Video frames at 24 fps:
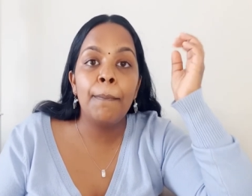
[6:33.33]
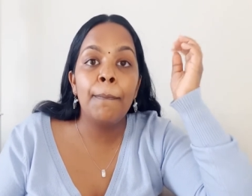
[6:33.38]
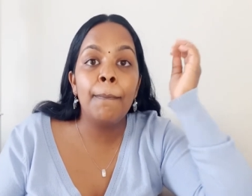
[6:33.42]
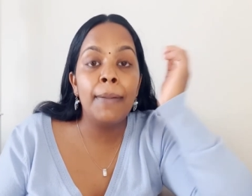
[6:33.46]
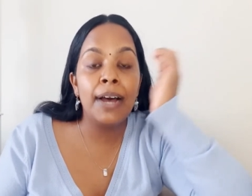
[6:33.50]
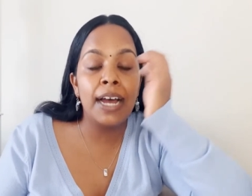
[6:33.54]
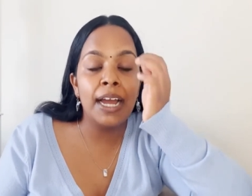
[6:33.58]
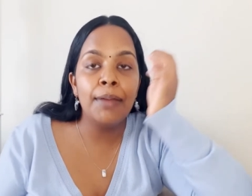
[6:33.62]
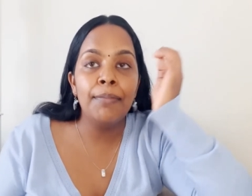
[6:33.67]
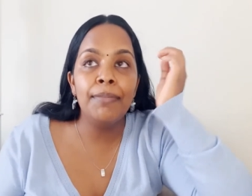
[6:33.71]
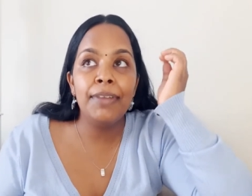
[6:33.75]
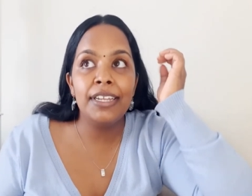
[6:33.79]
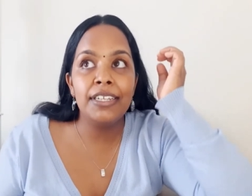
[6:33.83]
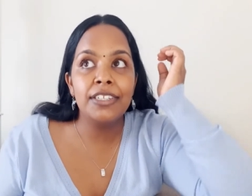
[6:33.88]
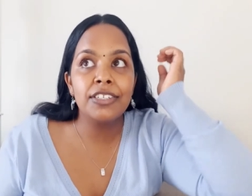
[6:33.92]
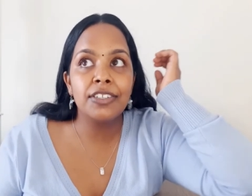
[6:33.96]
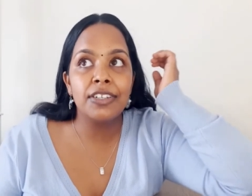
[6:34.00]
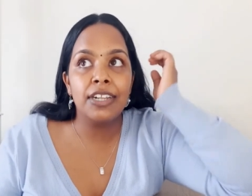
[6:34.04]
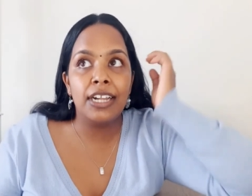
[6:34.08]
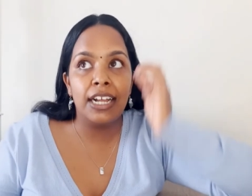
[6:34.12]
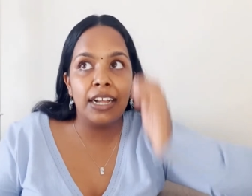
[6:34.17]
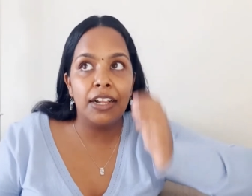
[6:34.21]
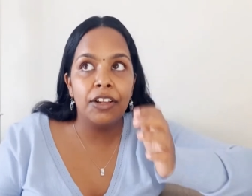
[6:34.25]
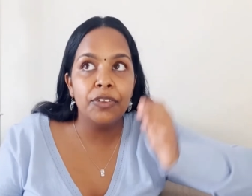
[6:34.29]
my mental
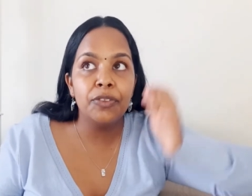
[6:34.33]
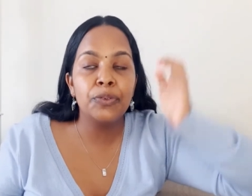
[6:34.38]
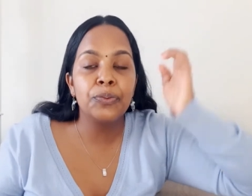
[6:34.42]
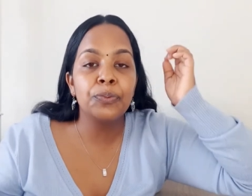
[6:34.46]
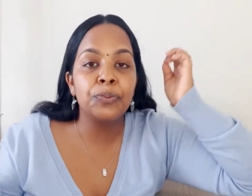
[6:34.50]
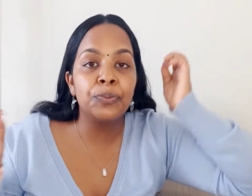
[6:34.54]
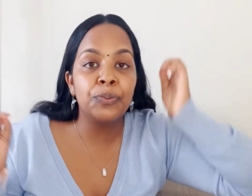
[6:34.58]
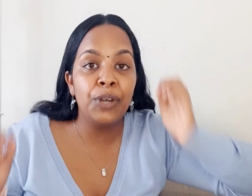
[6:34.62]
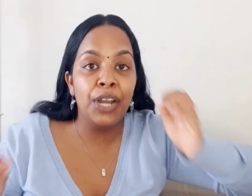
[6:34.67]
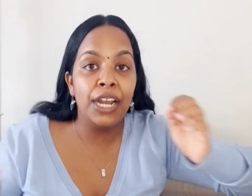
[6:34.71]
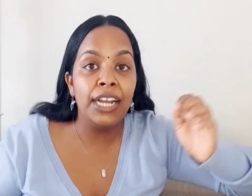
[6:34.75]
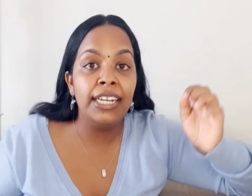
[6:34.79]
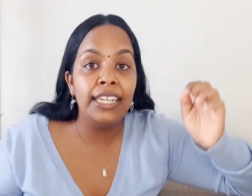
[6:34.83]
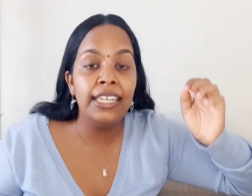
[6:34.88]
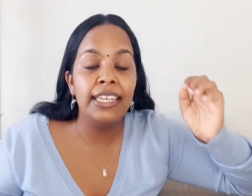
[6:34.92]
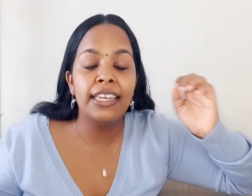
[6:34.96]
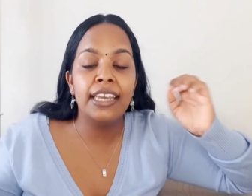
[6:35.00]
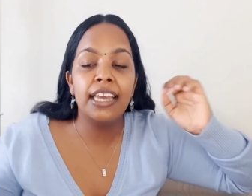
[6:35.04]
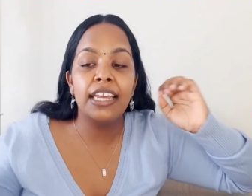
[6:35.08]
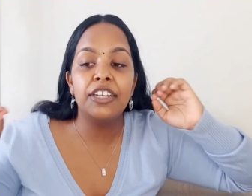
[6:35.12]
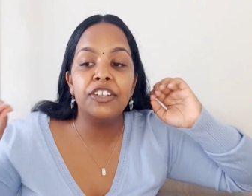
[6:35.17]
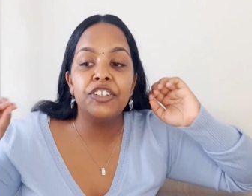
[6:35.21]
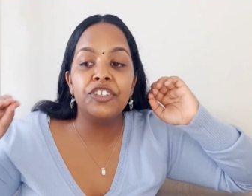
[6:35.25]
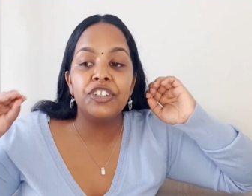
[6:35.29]
health really
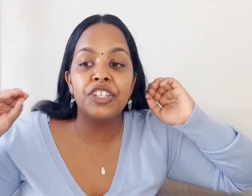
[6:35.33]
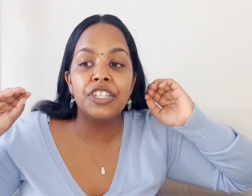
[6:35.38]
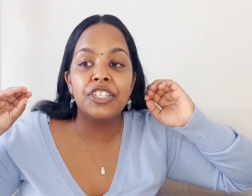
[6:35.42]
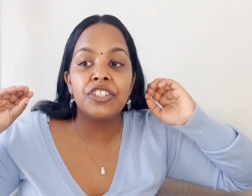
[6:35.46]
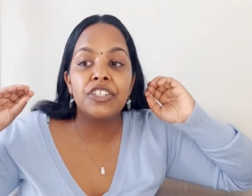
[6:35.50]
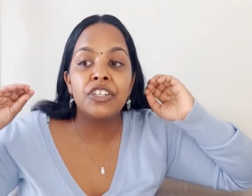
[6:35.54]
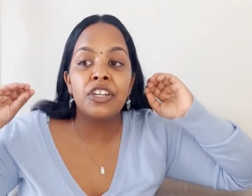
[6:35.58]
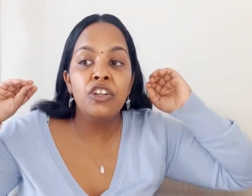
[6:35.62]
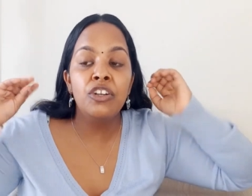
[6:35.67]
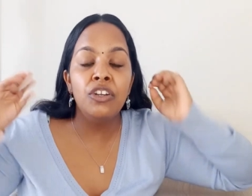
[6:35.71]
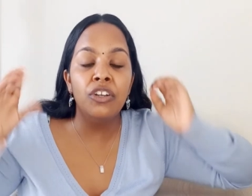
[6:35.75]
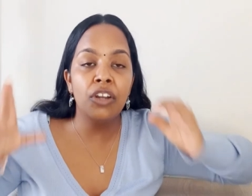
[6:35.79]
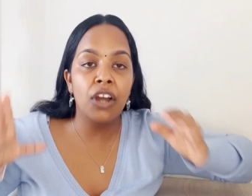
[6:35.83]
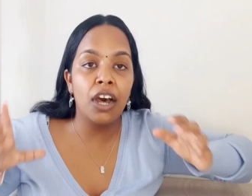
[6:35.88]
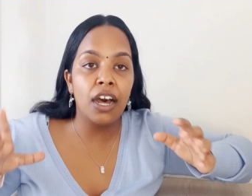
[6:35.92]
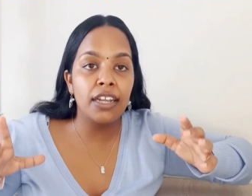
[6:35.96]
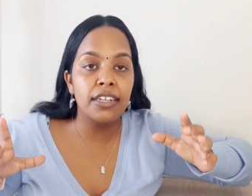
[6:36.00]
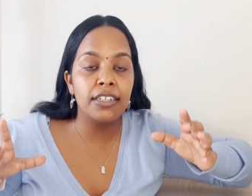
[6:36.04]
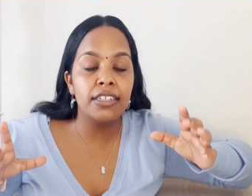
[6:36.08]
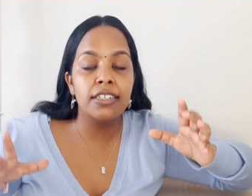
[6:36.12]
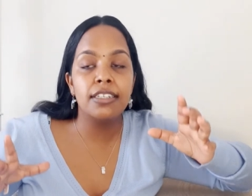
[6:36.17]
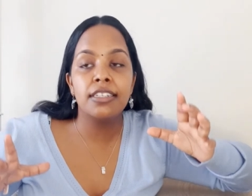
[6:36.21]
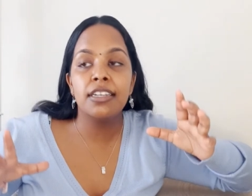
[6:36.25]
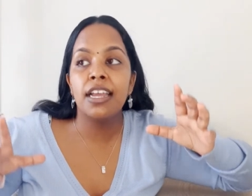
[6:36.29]
can just
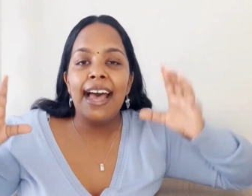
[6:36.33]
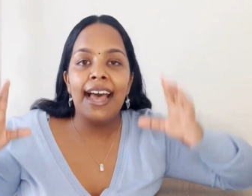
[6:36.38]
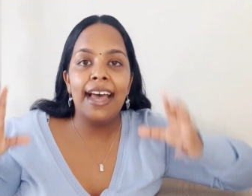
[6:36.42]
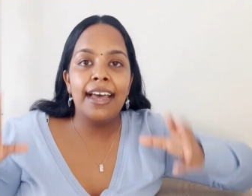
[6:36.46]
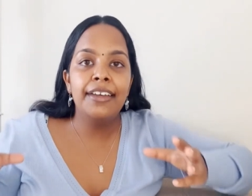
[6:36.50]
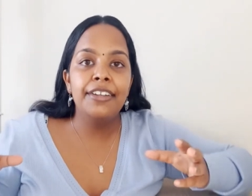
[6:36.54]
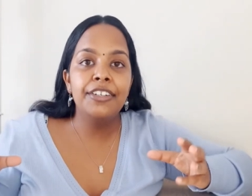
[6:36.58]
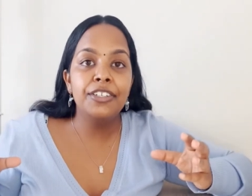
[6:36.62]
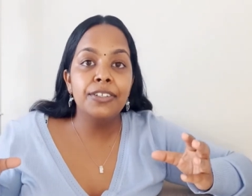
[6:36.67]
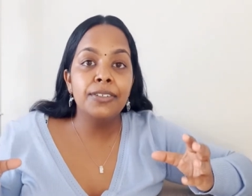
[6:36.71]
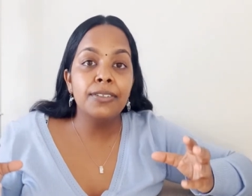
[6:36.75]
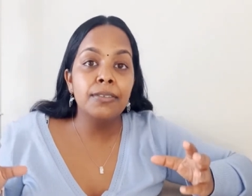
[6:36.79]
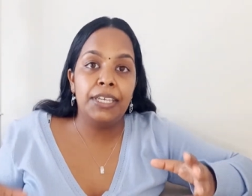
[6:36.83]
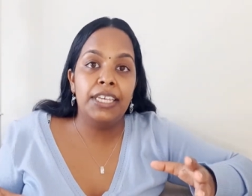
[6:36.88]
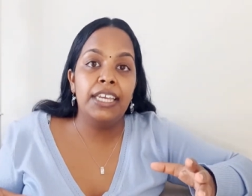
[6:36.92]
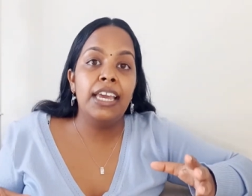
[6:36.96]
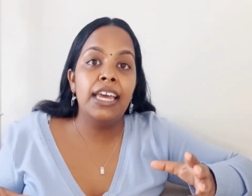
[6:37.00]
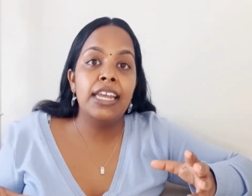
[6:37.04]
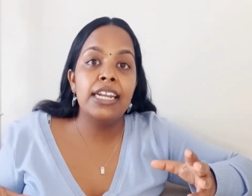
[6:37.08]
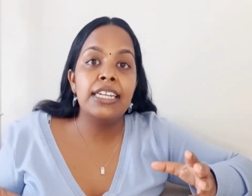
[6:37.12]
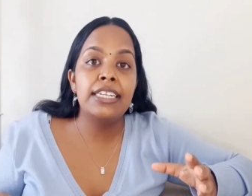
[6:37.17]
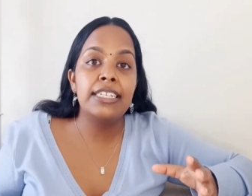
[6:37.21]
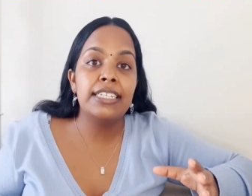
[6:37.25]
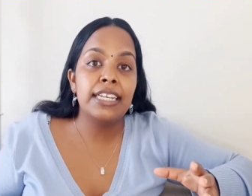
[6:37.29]
not handle being
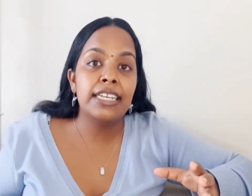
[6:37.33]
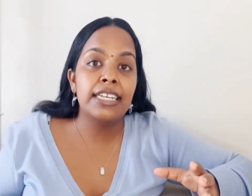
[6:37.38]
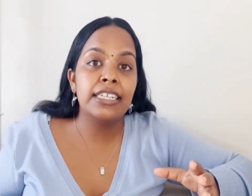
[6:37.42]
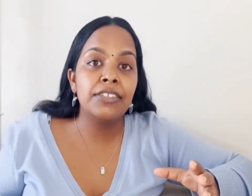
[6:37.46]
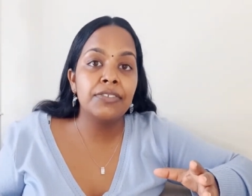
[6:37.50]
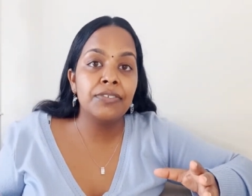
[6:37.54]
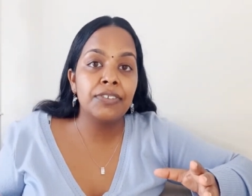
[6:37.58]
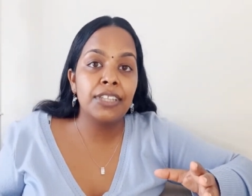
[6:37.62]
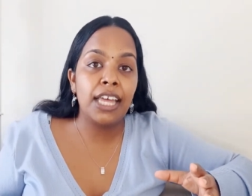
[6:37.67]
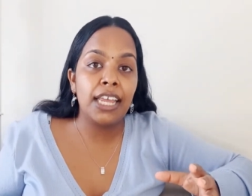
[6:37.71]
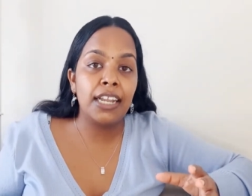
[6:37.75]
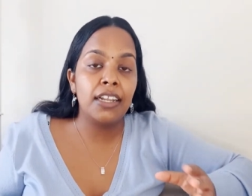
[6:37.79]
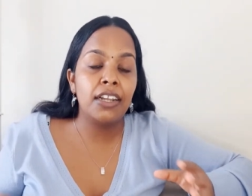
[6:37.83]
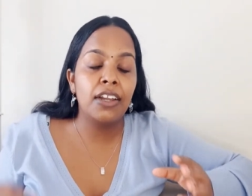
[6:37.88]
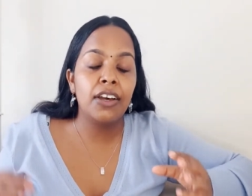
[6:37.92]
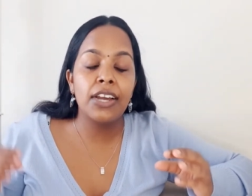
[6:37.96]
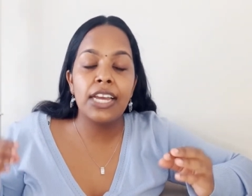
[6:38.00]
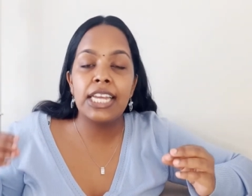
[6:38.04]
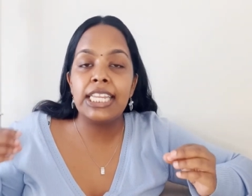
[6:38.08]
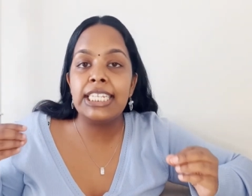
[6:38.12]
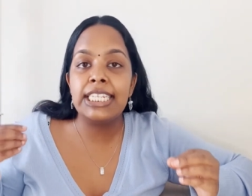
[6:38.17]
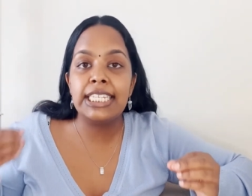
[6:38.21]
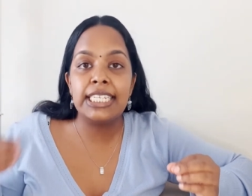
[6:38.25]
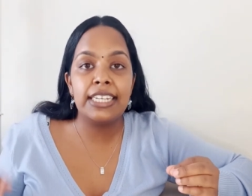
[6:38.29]
at a desk for that
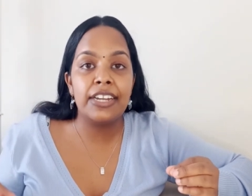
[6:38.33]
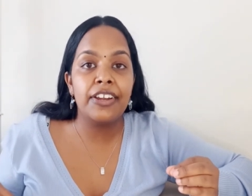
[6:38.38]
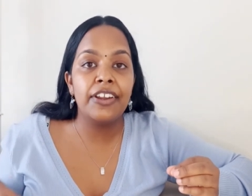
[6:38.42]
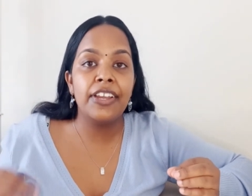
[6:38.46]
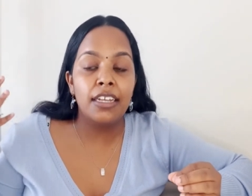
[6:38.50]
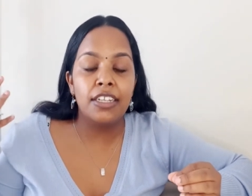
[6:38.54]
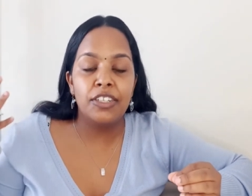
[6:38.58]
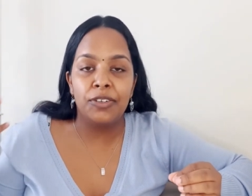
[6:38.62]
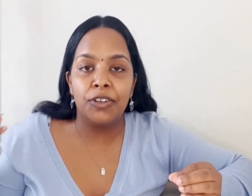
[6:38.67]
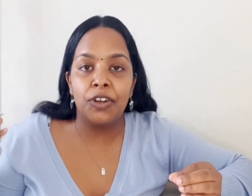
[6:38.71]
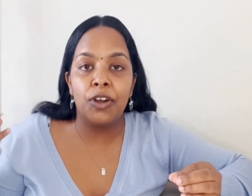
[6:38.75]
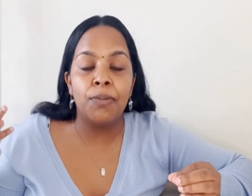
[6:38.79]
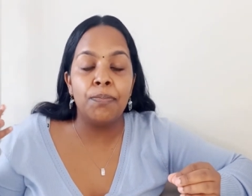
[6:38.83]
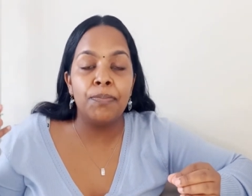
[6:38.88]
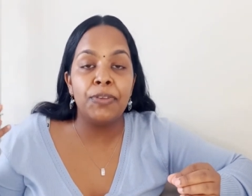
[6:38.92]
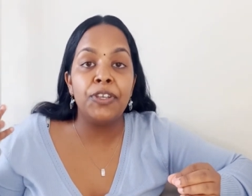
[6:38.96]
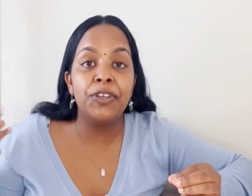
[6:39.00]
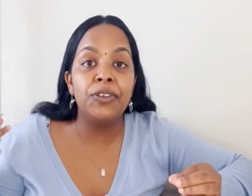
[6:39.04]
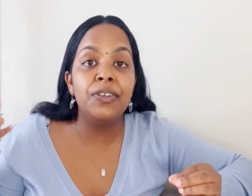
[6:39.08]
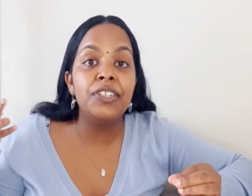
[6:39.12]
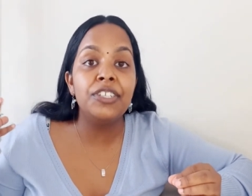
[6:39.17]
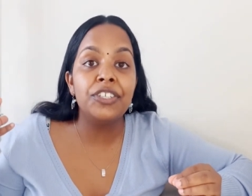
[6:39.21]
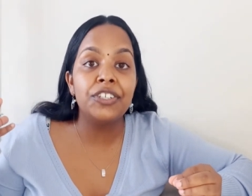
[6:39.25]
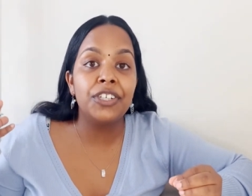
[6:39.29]
long and staring at a
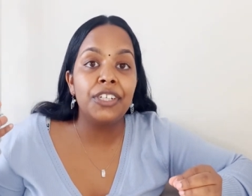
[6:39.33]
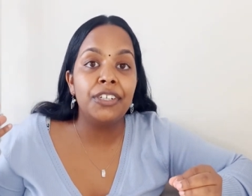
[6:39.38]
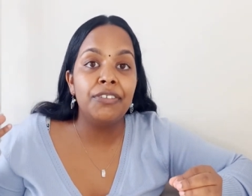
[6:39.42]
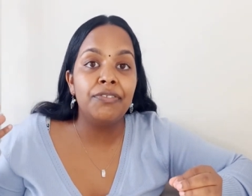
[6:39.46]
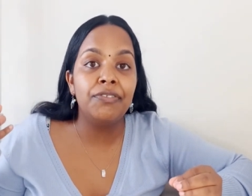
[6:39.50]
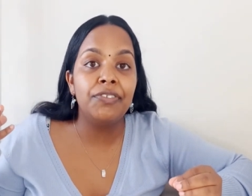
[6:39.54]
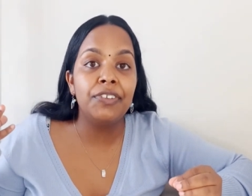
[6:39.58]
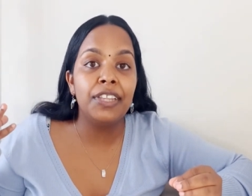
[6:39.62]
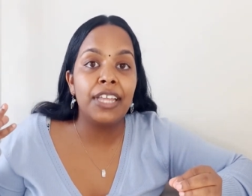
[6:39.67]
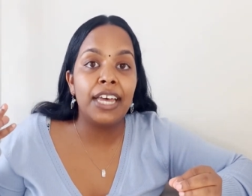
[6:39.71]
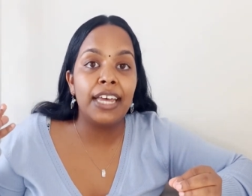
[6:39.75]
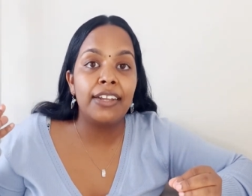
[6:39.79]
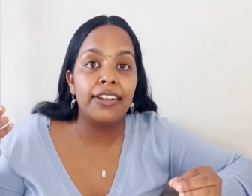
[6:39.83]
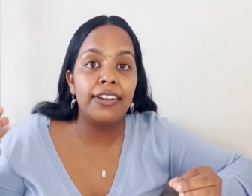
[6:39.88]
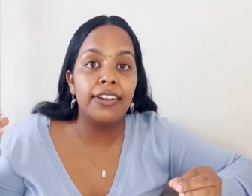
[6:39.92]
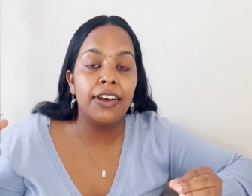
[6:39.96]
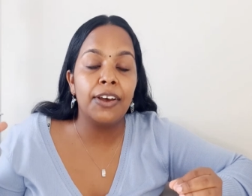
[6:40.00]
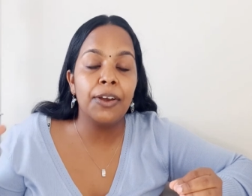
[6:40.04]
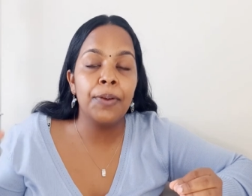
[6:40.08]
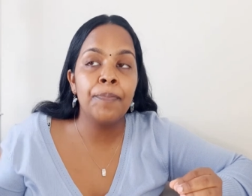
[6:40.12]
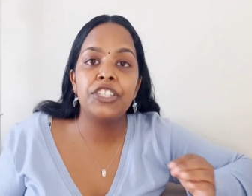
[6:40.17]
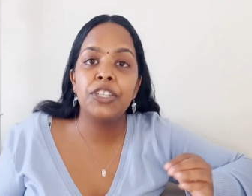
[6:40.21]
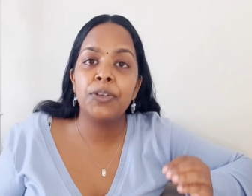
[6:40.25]
computer screen for that long.